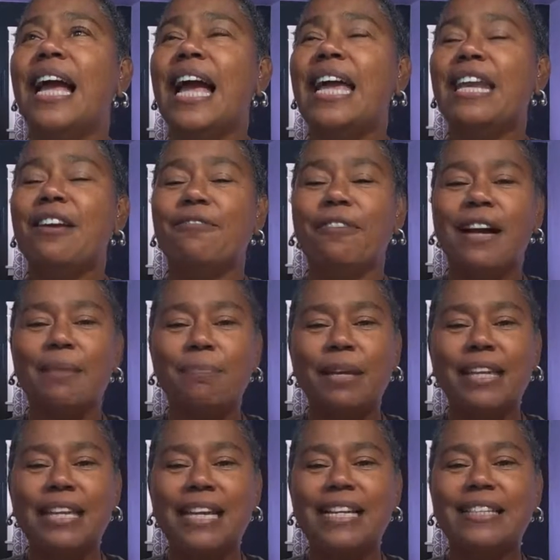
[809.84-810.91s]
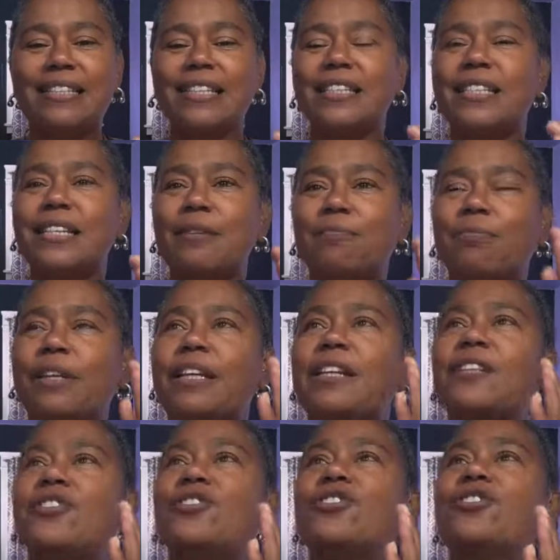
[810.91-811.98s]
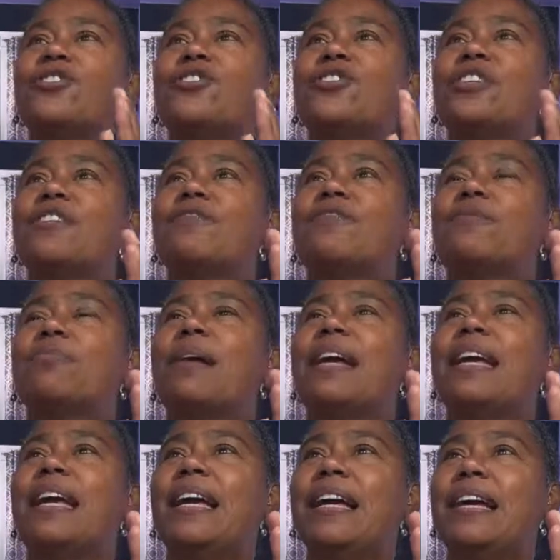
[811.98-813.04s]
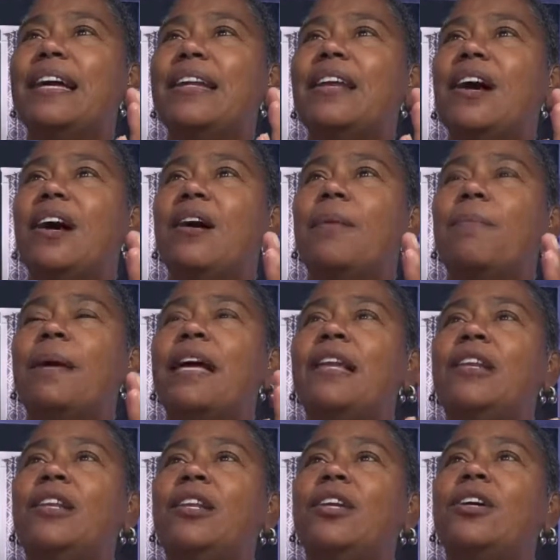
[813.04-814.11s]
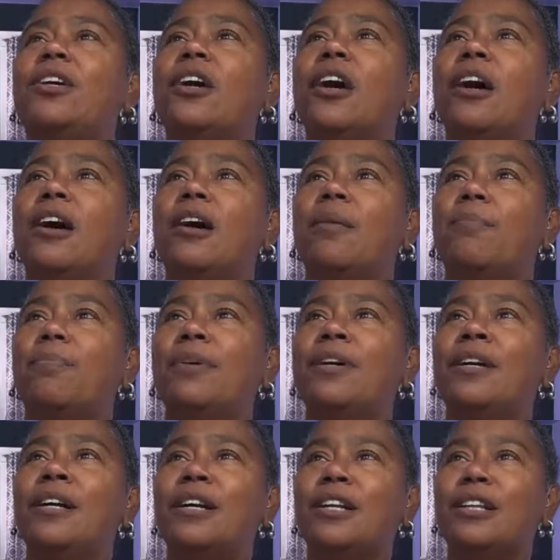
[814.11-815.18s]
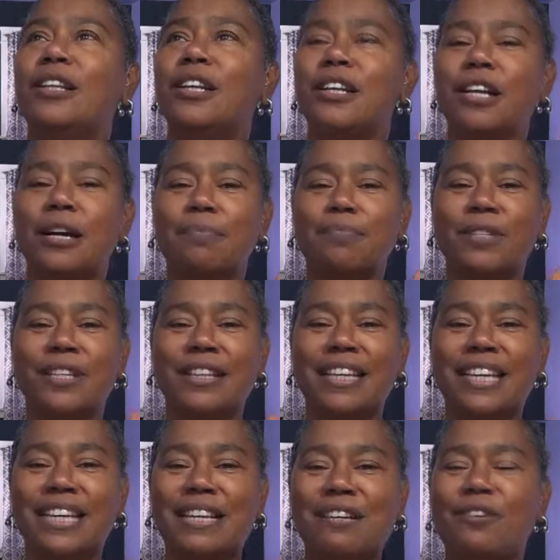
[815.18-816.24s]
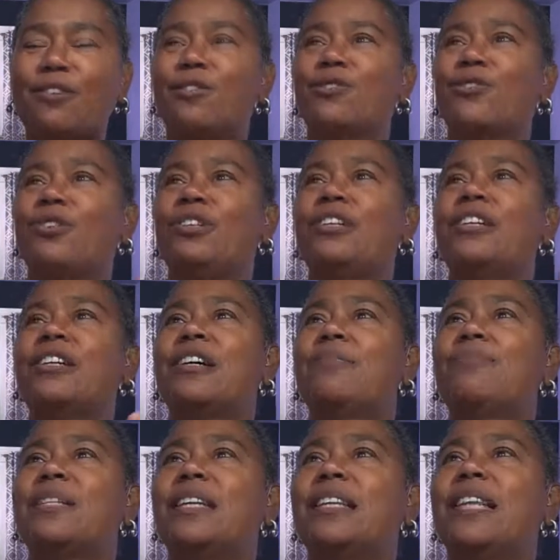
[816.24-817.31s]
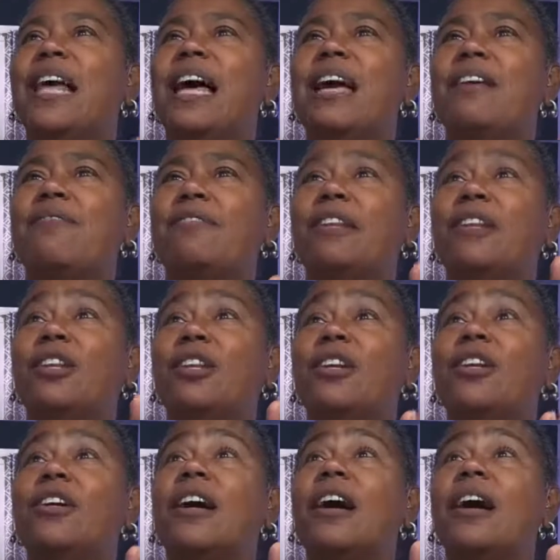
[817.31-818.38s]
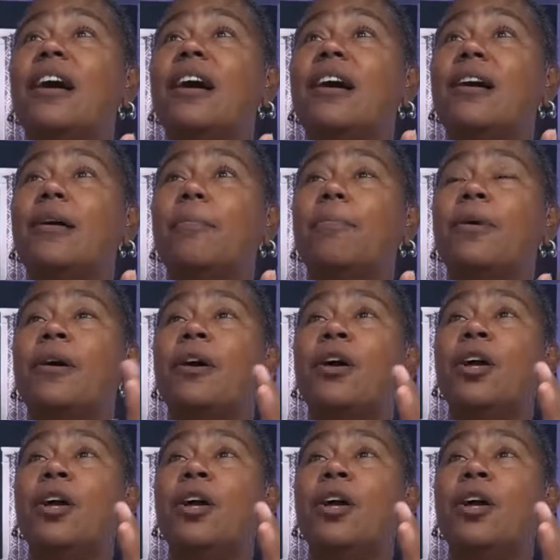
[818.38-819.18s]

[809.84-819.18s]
And if I begin to simply just shift my head up and look up to the hills or look up to life and look up,